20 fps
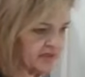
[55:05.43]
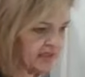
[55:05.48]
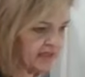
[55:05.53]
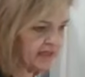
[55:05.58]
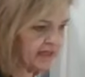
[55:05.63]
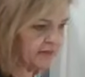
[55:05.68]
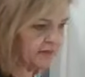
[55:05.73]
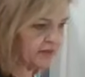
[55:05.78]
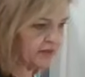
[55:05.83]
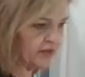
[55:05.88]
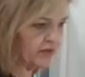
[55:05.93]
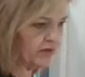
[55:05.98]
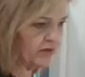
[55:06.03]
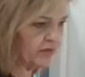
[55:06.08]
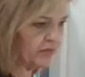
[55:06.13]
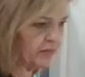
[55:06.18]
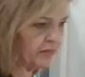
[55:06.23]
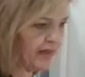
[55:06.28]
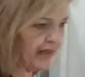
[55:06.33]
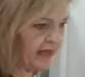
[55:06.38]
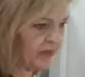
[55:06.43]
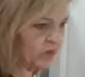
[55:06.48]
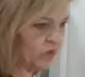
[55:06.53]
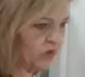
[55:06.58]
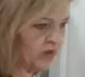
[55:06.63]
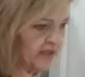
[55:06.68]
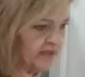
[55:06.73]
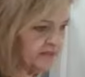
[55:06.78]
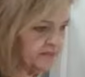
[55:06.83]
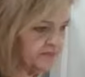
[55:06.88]
and I'm going to go back
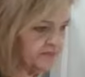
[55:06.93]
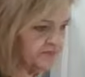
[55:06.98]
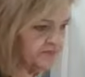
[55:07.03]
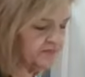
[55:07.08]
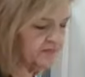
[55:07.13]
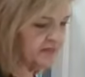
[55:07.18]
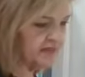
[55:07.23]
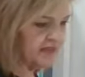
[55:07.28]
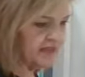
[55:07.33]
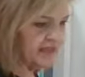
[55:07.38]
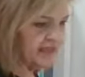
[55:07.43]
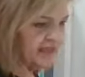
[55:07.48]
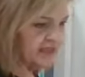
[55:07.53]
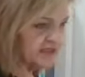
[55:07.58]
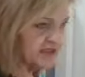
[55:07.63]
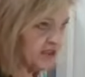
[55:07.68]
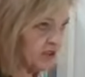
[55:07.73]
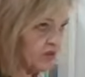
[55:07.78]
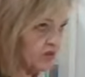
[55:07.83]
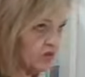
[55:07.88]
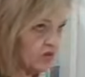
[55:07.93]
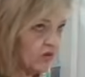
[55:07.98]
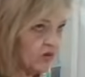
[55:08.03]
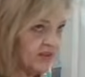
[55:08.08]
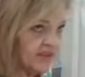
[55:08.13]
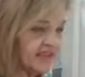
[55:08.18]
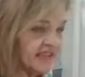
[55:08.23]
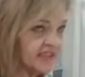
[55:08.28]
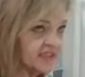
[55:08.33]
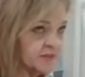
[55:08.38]
one. So
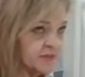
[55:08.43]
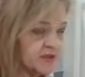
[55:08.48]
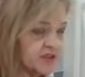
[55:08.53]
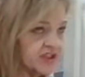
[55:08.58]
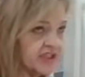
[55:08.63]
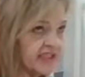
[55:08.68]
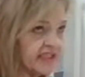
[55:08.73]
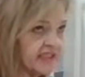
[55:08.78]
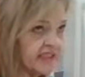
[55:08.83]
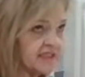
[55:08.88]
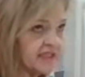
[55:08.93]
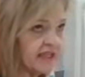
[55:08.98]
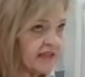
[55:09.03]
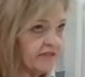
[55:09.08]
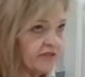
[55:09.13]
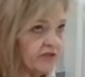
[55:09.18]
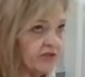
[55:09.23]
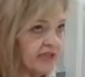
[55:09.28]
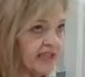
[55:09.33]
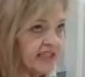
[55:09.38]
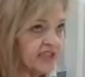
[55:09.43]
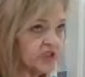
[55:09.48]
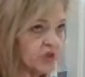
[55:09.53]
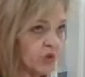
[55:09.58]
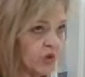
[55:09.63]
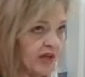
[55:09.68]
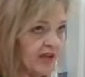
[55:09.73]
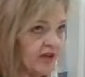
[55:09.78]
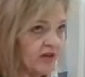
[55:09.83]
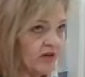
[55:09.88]
on this machine, if you need
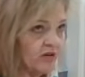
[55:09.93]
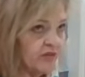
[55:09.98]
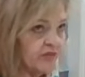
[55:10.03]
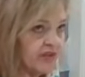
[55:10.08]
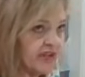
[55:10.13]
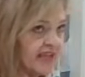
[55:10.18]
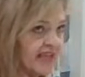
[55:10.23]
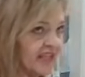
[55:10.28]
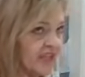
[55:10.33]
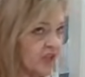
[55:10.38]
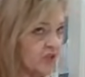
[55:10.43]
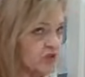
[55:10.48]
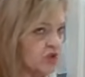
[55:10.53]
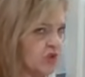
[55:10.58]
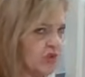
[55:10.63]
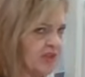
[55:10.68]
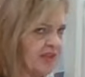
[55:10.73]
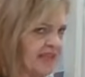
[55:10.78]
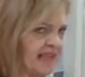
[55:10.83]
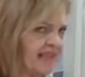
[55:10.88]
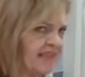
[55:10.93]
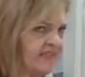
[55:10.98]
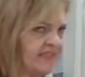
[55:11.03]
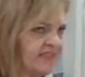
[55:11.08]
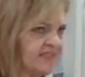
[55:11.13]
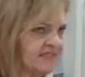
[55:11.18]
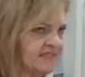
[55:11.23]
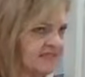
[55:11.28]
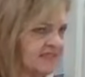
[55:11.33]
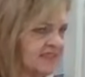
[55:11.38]
12, you got to go to
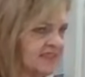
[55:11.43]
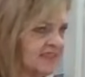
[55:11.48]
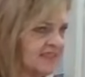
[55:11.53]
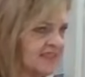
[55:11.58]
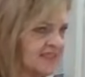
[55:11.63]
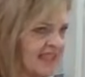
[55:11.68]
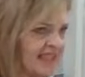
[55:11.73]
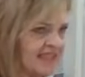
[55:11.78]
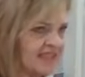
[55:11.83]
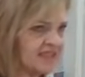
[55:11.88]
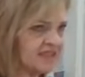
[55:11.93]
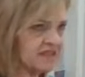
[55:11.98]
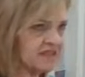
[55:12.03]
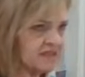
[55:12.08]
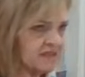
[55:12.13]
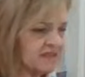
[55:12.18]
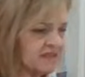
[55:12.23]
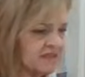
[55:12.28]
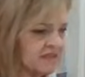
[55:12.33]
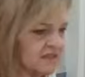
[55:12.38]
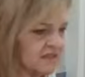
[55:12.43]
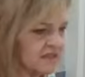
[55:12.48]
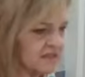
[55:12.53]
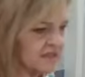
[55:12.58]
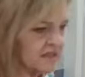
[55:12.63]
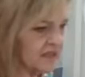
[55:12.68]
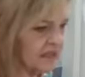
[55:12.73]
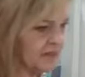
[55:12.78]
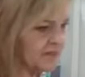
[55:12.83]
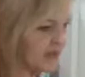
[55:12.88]
11. It's like,
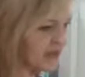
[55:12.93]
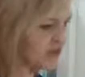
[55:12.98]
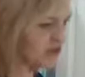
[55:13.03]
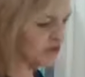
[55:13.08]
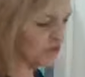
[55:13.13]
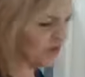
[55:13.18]
I'm not sure